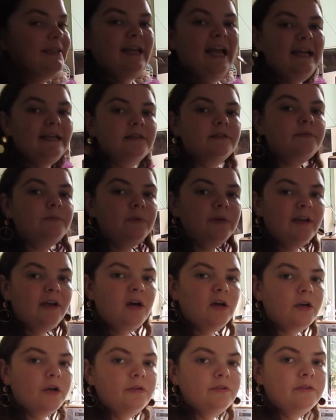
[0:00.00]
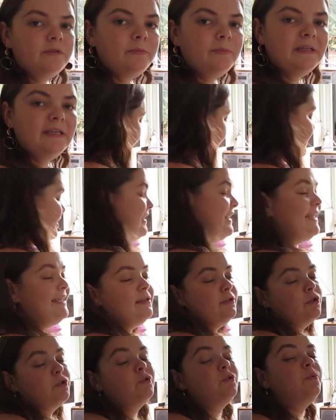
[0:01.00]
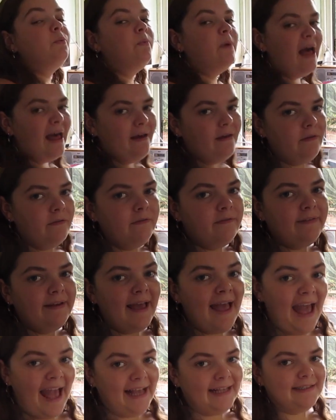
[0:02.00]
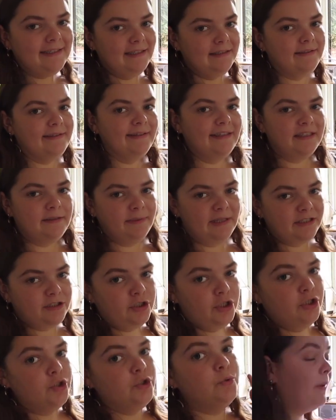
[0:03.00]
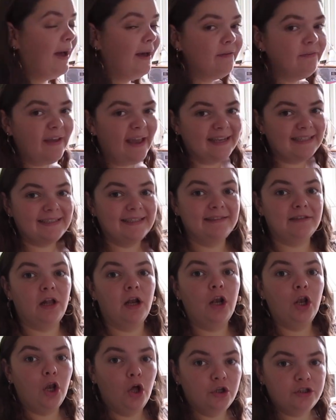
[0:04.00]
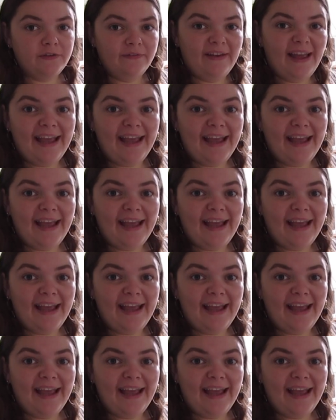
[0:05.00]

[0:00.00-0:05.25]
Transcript: Next we are going to be putting 12 eggs into this mixture. 12 eggs is a lot of